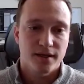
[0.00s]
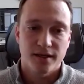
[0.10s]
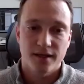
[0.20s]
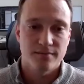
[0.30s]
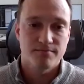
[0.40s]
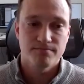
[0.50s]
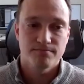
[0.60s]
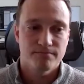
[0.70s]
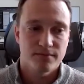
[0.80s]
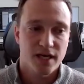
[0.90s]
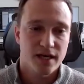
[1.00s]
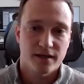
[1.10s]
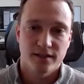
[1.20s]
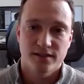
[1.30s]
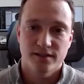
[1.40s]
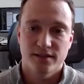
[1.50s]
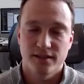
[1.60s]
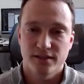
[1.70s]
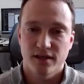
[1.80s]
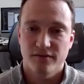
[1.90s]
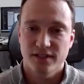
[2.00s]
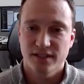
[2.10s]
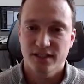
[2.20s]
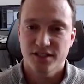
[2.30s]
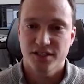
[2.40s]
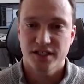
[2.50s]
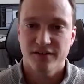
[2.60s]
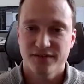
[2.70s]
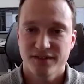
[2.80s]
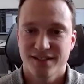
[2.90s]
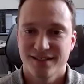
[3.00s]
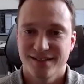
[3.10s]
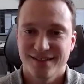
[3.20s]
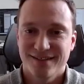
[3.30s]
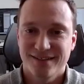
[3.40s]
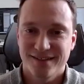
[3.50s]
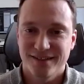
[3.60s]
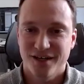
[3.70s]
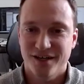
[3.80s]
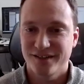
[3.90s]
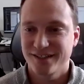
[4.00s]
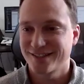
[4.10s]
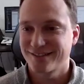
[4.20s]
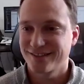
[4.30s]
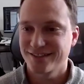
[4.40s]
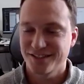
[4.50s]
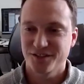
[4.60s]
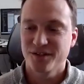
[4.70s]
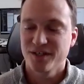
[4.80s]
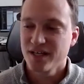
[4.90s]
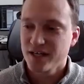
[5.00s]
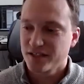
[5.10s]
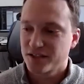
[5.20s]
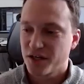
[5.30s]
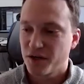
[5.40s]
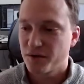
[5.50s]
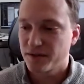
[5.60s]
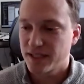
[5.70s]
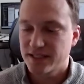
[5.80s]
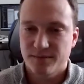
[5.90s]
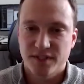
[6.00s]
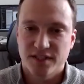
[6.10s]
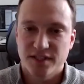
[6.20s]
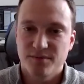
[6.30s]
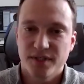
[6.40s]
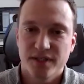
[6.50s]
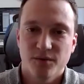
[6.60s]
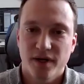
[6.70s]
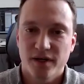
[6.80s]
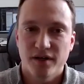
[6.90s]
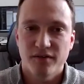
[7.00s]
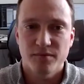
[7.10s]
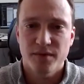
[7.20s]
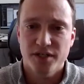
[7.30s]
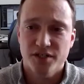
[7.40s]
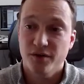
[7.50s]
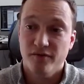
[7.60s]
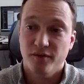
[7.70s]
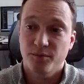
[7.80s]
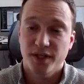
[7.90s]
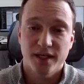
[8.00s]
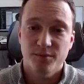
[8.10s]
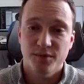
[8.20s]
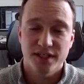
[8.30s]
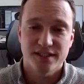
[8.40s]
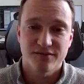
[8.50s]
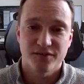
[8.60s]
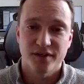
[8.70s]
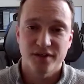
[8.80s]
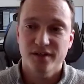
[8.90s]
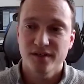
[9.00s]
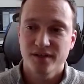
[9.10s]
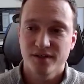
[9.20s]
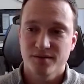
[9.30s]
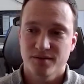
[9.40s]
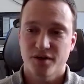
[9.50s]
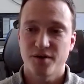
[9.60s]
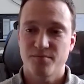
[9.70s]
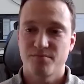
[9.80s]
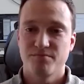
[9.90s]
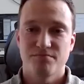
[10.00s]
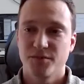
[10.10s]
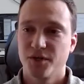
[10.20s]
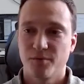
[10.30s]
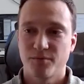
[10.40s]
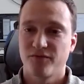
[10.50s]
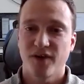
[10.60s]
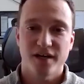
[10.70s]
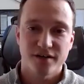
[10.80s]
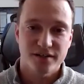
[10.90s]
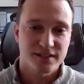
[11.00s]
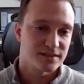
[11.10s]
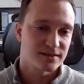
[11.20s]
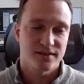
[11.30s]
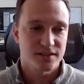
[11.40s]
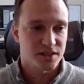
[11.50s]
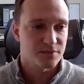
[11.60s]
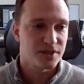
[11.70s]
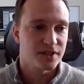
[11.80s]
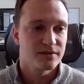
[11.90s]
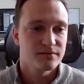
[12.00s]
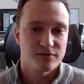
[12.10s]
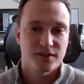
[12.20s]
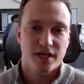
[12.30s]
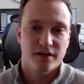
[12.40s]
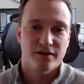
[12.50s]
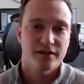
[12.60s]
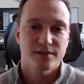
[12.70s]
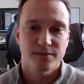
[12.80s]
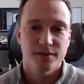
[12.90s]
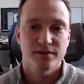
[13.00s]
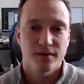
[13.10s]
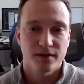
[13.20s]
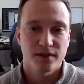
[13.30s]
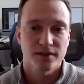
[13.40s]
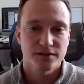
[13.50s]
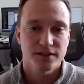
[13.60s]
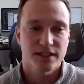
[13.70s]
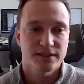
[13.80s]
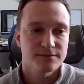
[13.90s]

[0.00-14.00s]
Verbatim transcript: um, yeah it's there's obviously a shift in in our industry too so that's something to be aware of and make sure you have a plan in place if your current yeah. you know provider is is going to be retiring or something along those lines